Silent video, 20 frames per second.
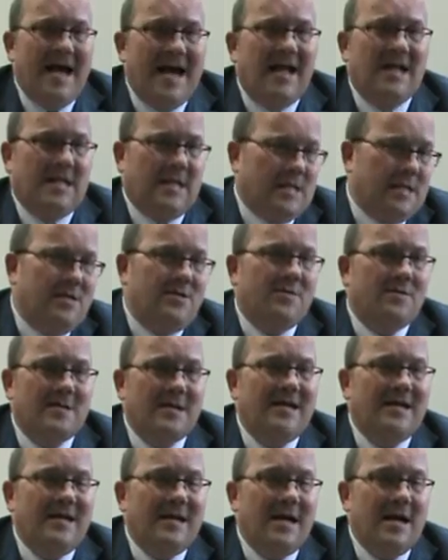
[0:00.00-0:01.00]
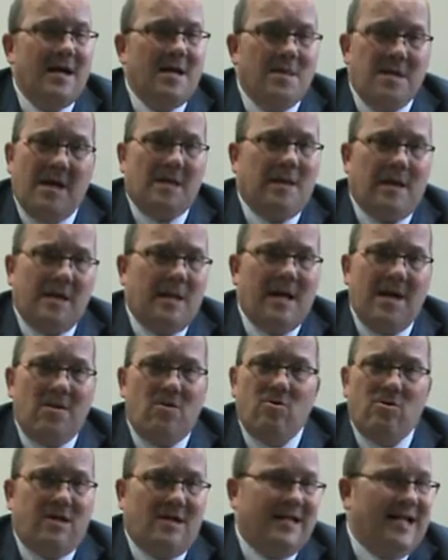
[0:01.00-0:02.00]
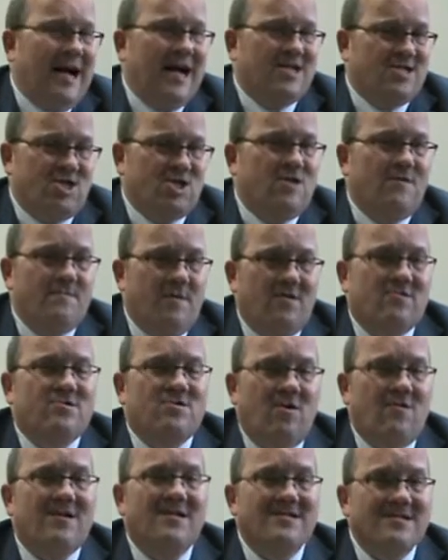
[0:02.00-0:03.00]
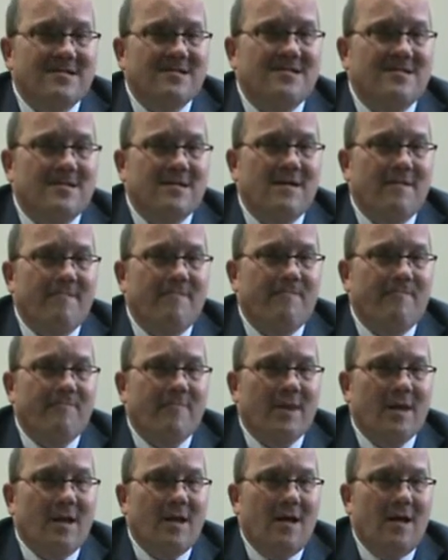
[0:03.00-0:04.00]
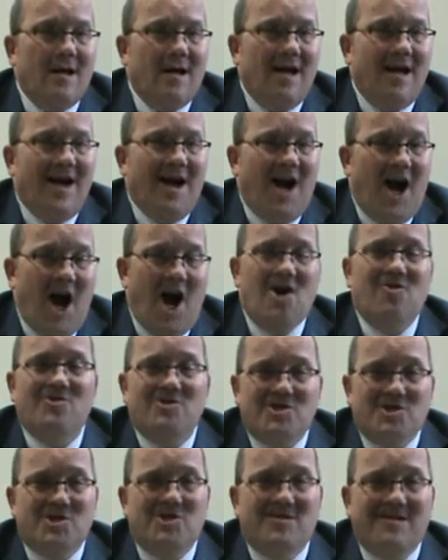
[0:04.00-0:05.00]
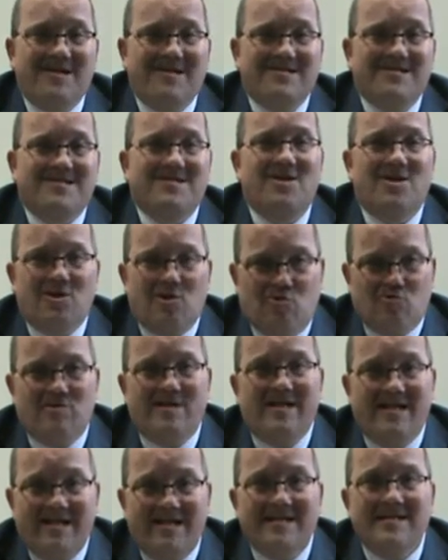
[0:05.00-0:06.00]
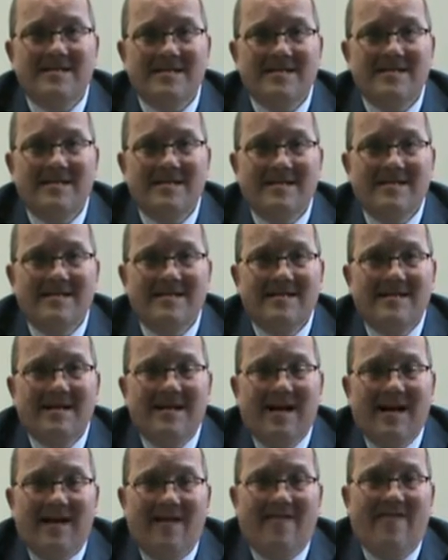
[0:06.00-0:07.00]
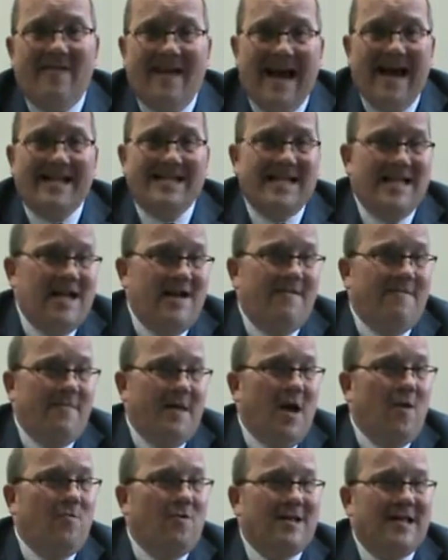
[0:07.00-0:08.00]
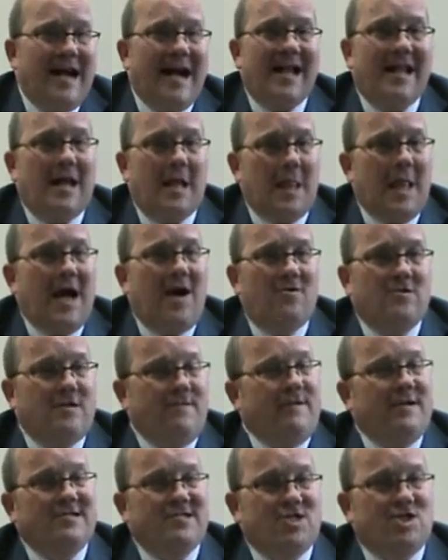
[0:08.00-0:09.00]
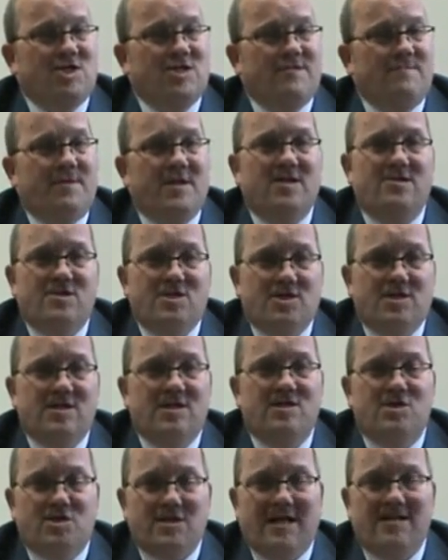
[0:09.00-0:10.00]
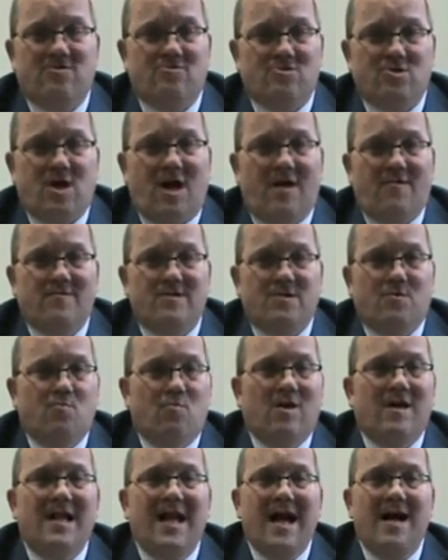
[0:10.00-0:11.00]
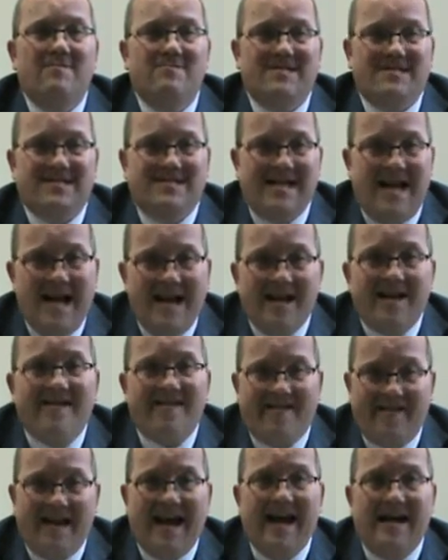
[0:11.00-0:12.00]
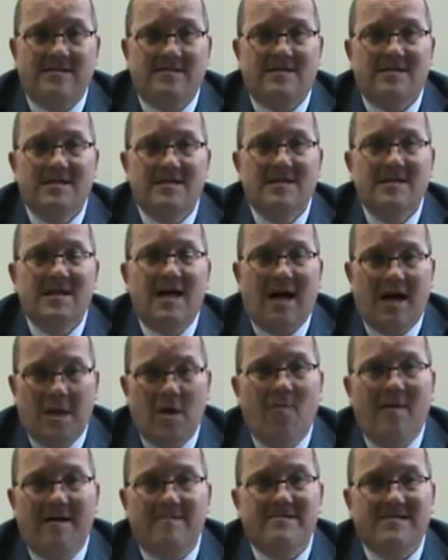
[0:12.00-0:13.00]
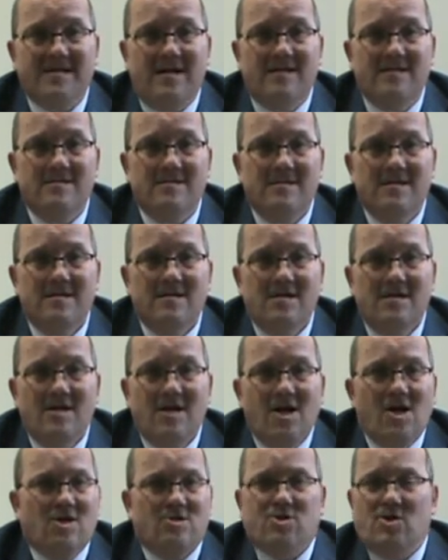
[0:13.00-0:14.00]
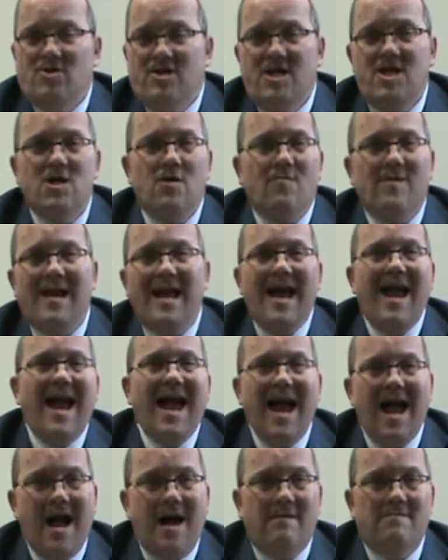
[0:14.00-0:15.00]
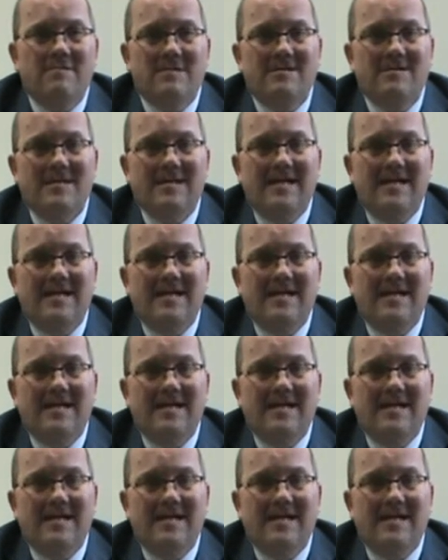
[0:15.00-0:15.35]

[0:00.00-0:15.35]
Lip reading: that clearly that my landlord could not serve those notices? Our attorneys agreed that if they were not allowed to be served, the Attorney General's office would have stated that on the website. So here we have